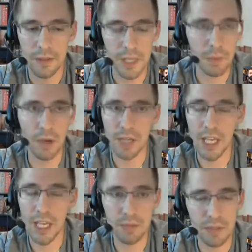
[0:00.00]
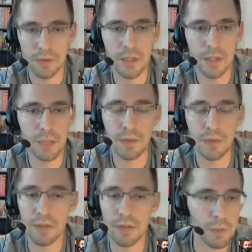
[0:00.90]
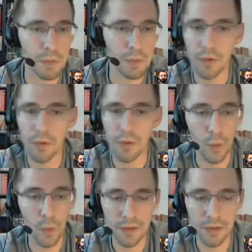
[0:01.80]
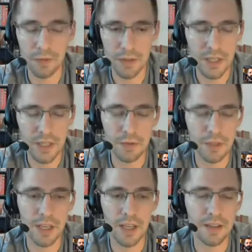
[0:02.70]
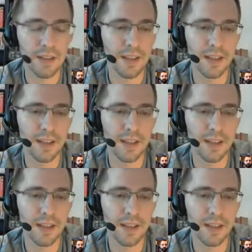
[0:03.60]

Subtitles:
think about games differently, or maybe even think about the world differently if you can.